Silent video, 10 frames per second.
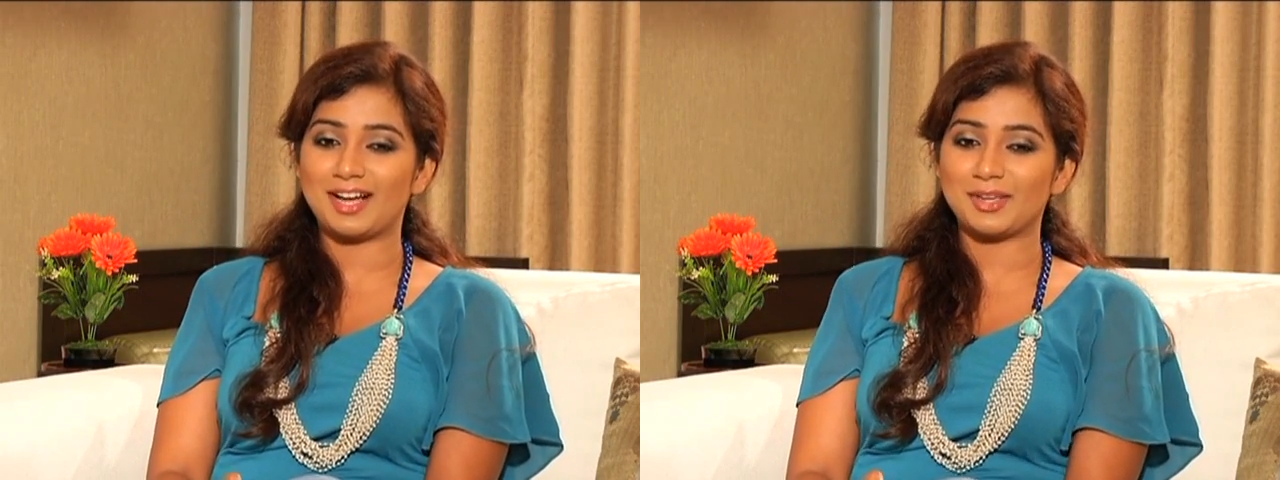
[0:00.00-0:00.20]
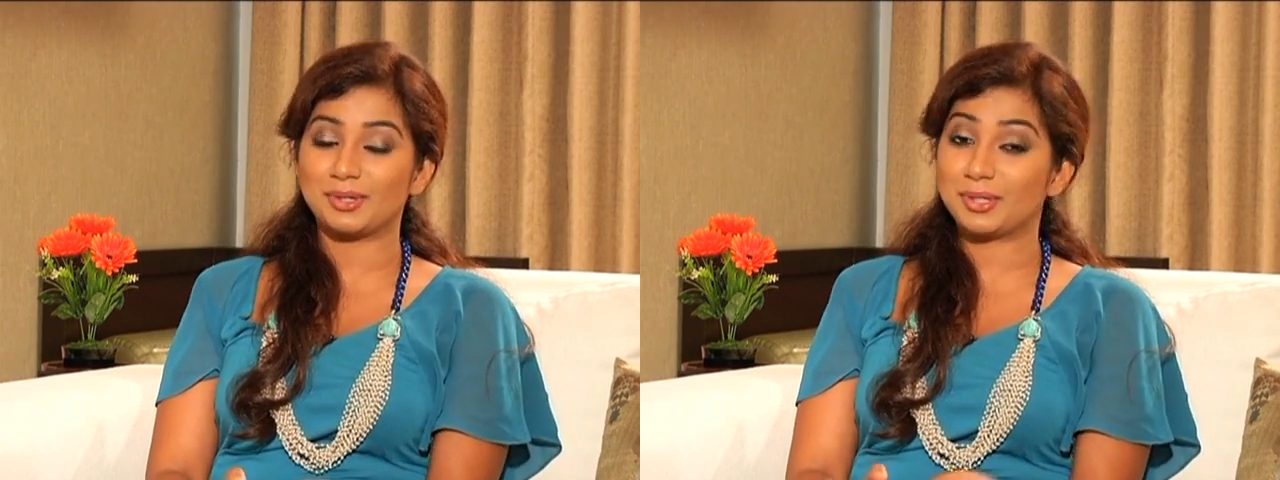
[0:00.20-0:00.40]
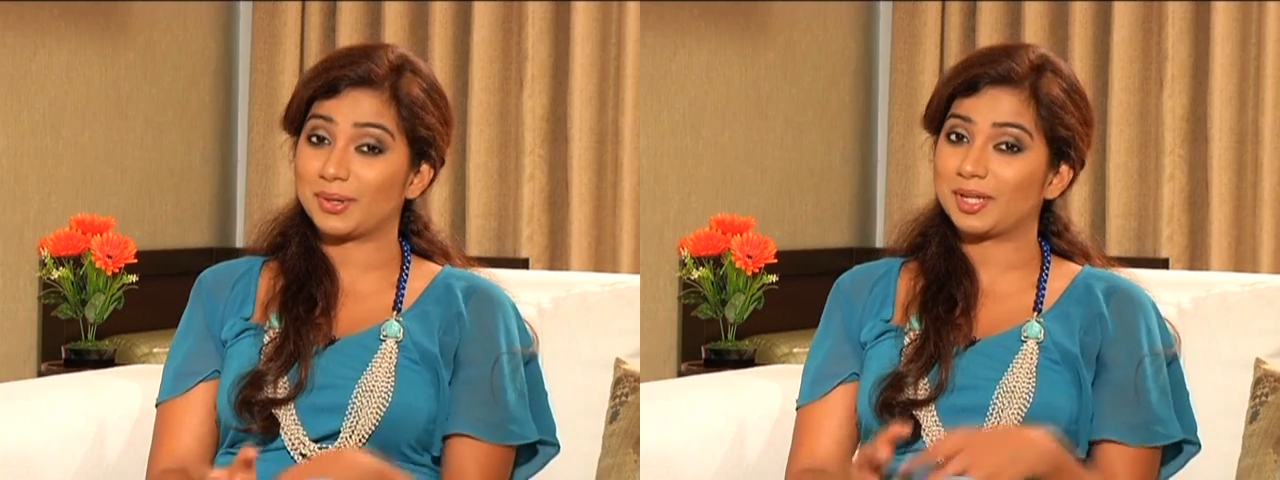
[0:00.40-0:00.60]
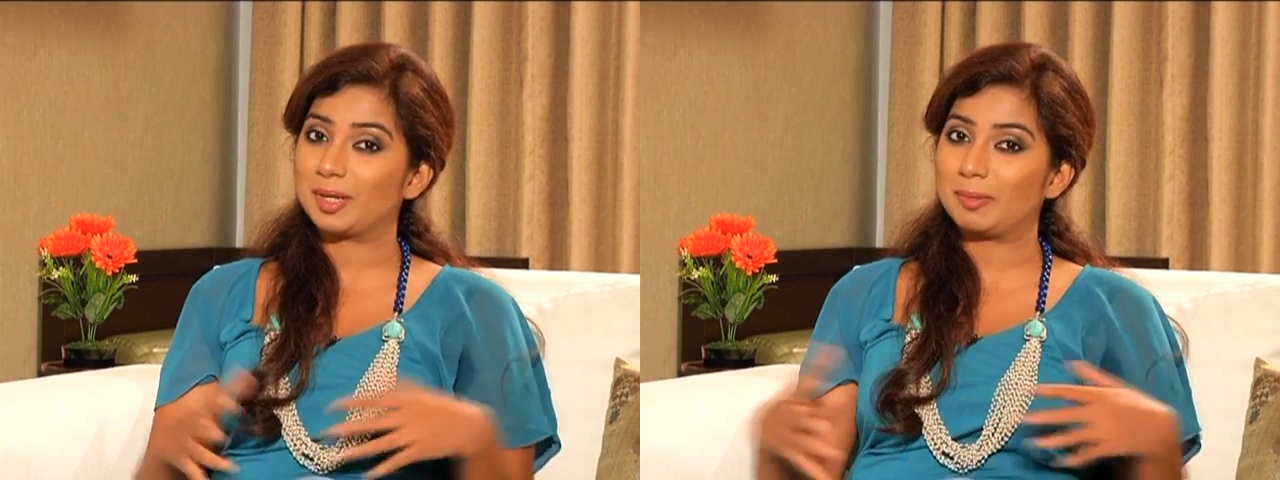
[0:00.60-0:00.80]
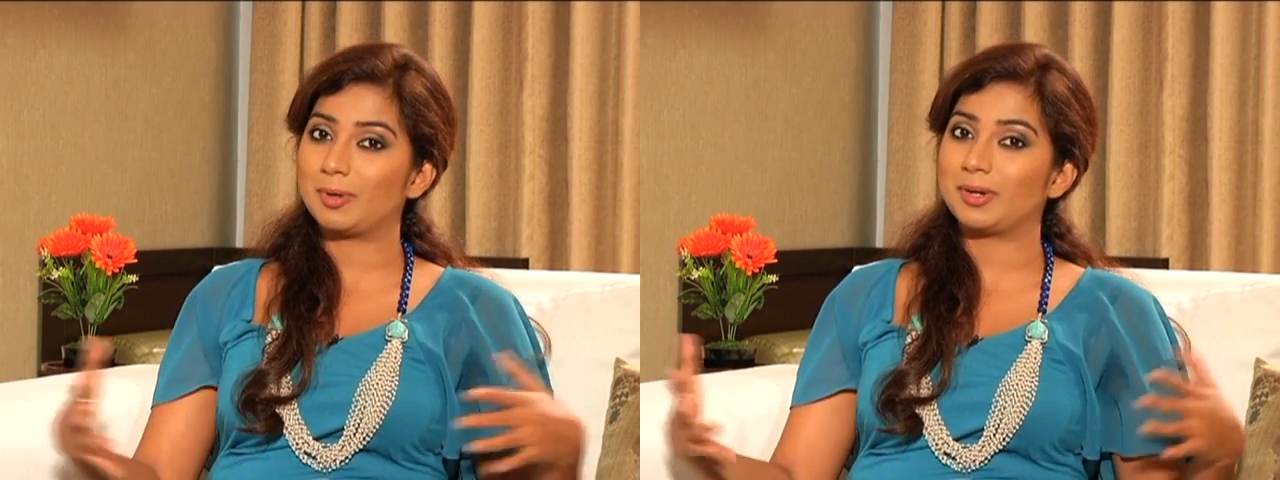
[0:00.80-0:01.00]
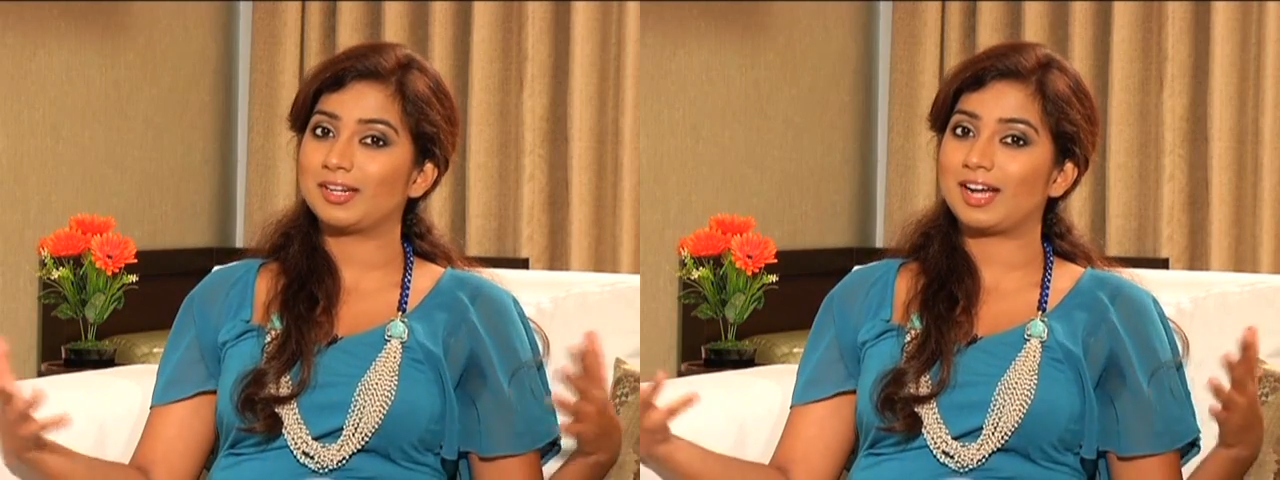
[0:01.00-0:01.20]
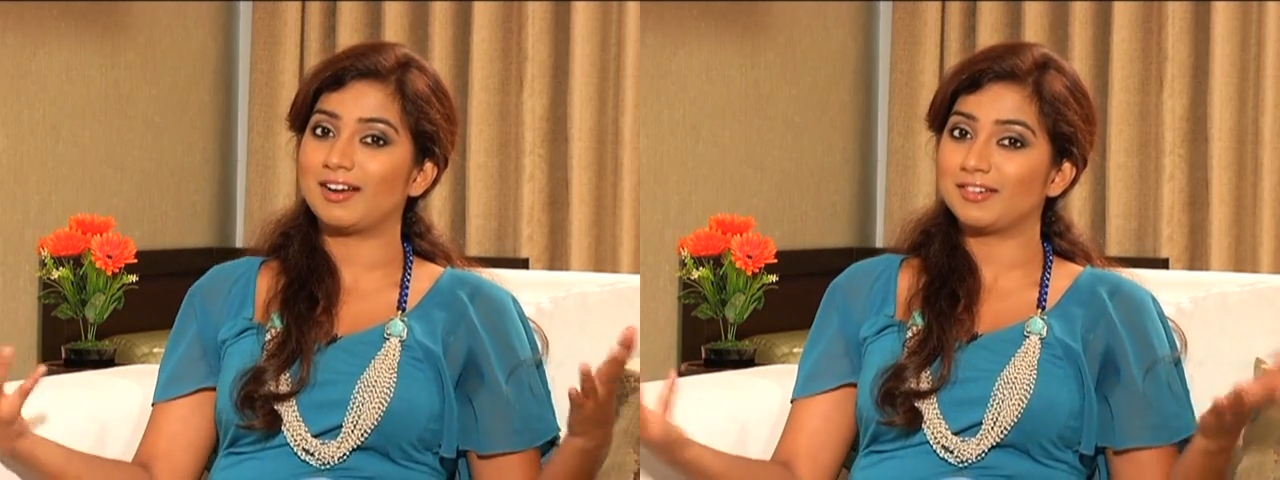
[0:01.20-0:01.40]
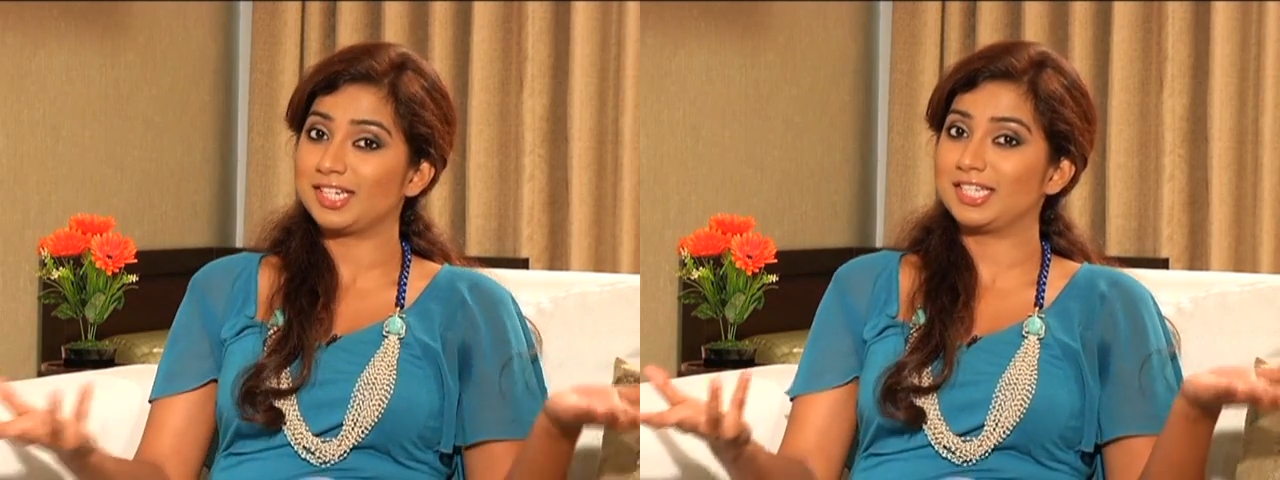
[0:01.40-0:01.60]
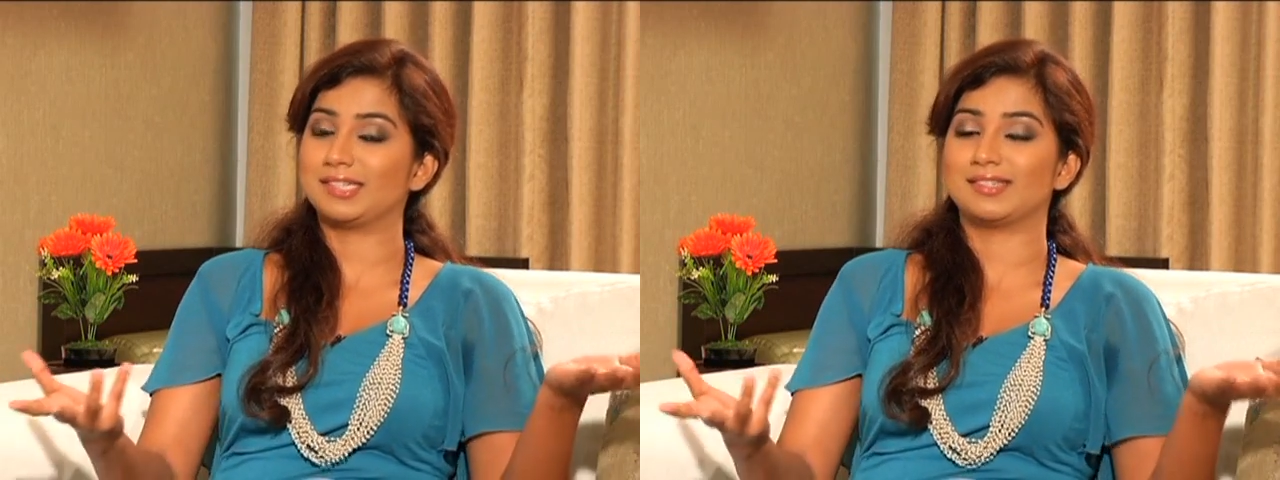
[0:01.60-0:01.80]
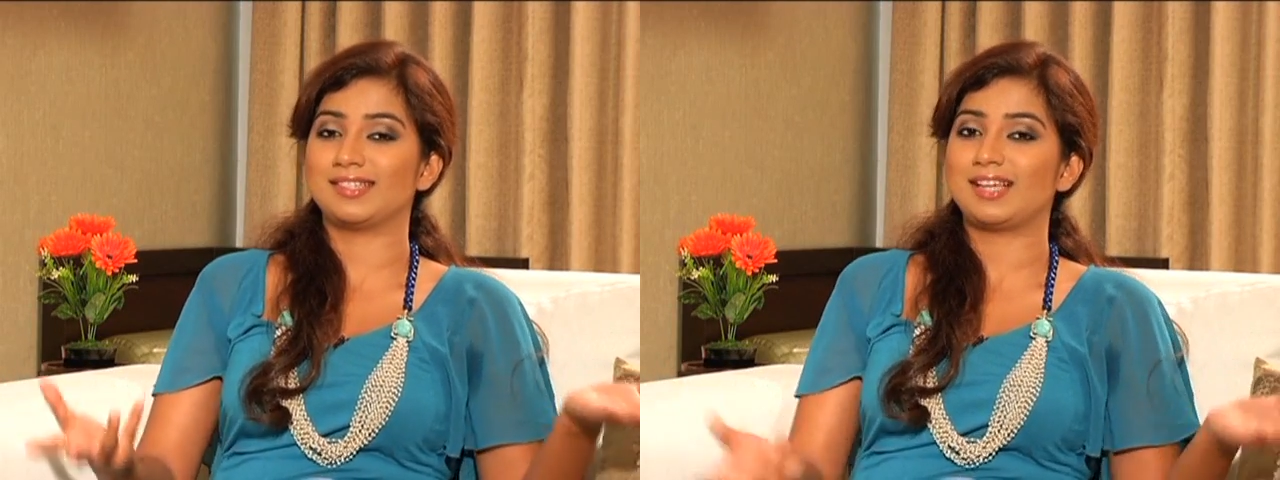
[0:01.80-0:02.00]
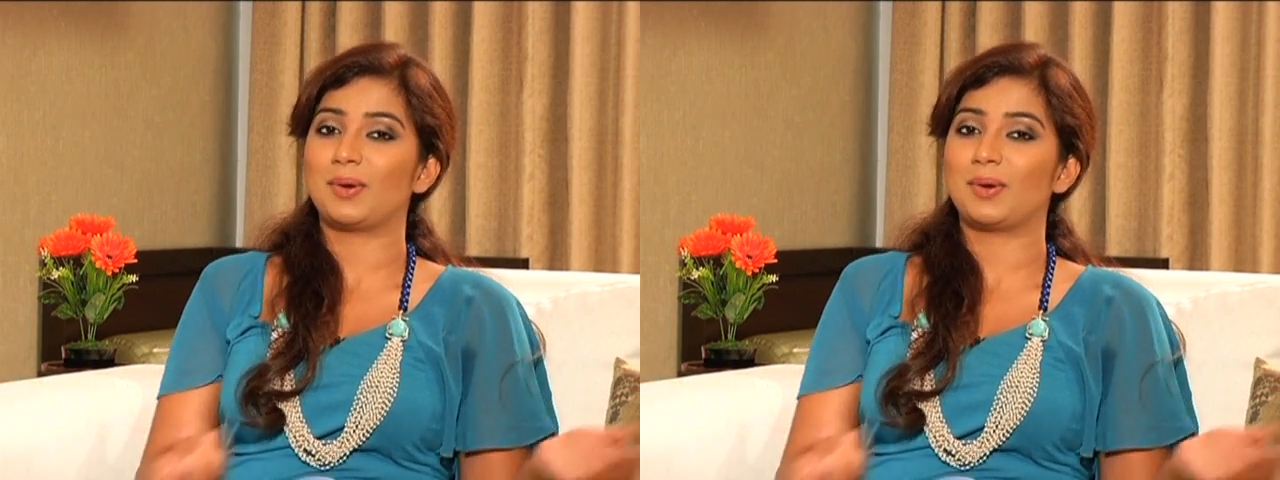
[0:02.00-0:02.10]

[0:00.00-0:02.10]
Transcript: You are talking about 100 years.